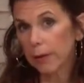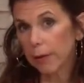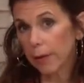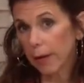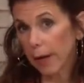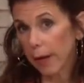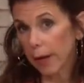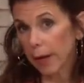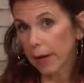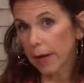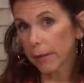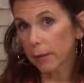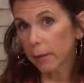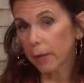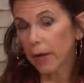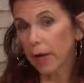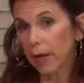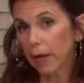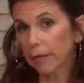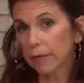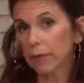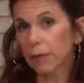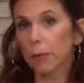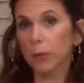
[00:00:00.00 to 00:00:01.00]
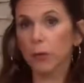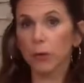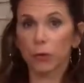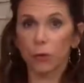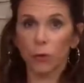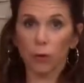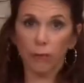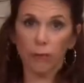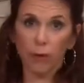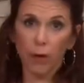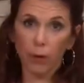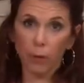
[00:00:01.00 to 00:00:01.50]
that we have to
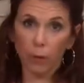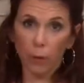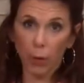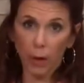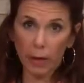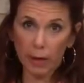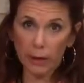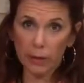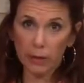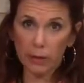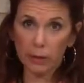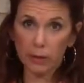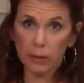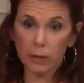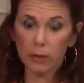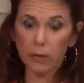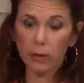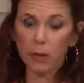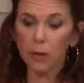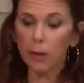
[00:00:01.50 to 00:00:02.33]
preserve our whites.